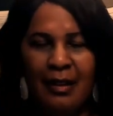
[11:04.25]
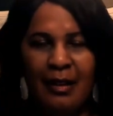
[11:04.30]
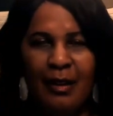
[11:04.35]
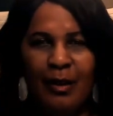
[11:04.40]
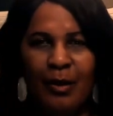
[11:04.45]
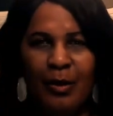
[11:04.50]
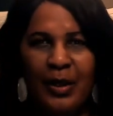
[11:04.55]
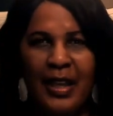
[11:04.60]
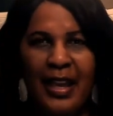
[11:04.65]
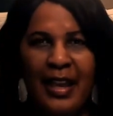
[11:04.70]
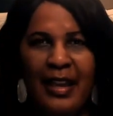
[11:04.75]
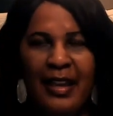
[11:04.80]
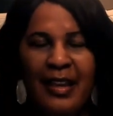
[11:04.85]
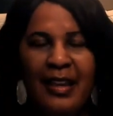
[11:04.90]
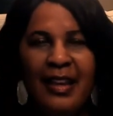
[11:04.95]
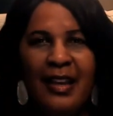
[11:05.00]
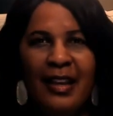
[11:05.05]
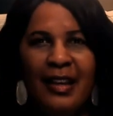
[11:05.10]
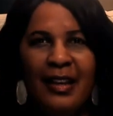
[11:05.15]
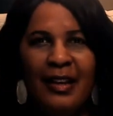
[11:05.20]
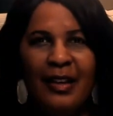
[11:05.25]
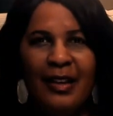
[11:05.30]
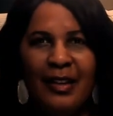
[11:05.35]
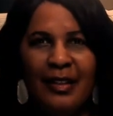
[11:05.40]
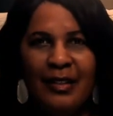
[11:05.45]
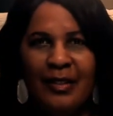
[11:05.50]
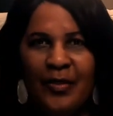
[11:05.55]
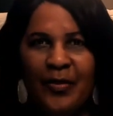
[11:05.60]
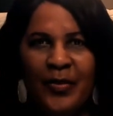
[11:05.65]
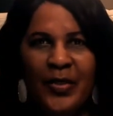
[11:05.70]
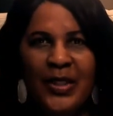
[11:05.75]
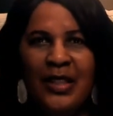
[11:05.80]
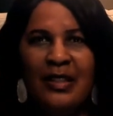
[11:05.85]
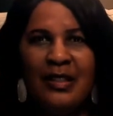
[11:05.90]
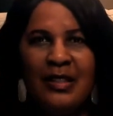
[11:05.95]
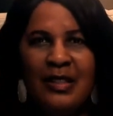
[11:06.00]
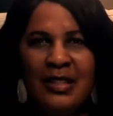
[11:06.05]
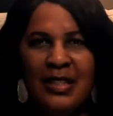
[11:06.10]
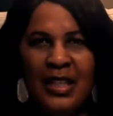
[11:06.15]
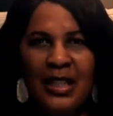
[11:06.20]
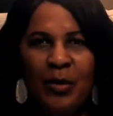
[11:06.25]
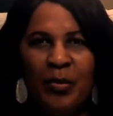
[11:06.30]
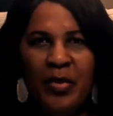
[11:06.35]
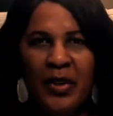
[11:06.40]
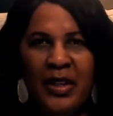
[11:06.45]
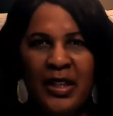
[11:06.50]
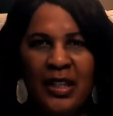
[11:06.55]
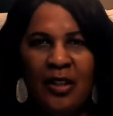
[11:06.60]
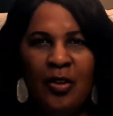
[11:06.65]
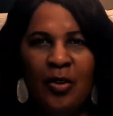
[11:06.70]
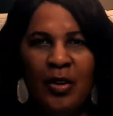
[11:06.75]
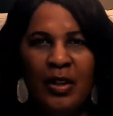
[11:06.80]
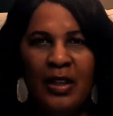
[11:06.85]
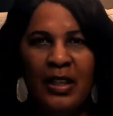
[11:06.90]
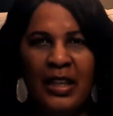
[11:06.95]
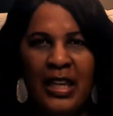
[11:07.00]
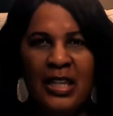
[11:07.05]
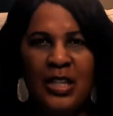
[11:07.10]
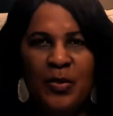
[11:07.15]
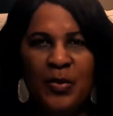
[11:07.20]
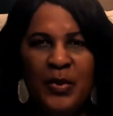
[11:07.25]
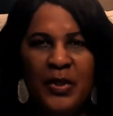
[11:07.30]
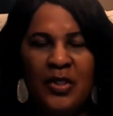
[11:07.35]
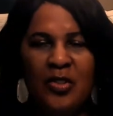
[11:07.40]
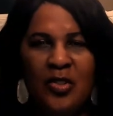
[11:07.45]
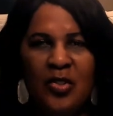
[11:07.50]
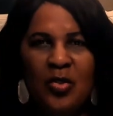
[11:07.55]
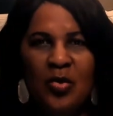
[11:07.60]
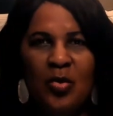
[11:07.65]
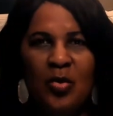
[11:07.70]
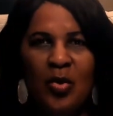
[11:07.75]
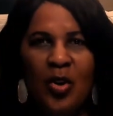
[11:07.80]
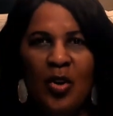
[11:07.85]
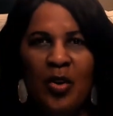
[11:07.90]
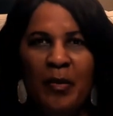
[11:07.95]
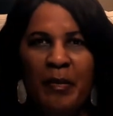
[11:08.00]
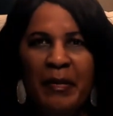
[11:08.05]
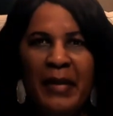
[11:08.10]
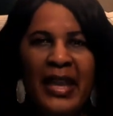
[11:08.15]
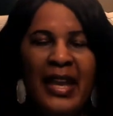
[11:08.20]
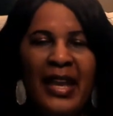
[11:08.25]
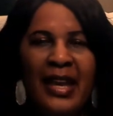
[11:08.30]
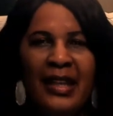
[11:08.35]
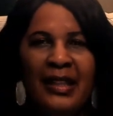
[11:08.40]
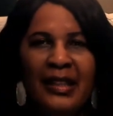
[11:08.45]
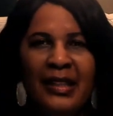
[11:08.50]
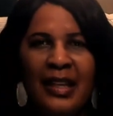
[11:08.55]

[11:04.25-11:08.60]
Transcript: Okay, Vicki is celebrating her engagement to her man,